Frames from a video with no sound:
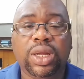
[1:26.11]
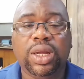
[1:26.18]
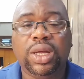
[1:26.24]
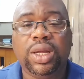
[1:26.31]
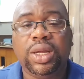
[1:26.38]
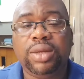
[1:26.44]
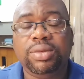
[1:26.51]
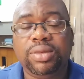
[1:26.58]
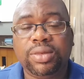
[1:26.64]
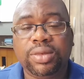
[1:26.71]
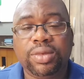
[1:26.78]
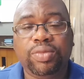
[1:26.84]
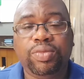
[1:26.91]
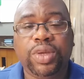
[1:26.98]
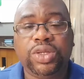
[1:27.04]
uh,
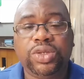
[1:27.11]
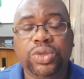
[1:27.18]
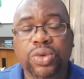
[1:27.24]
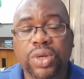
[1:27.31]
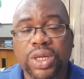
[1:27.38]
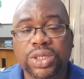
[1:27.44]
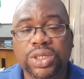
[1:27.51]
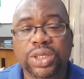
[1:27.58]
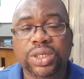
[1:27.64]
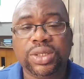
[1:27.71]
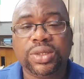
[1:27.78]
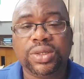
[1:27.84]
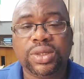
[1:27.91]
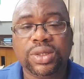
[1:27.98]
petrol engine.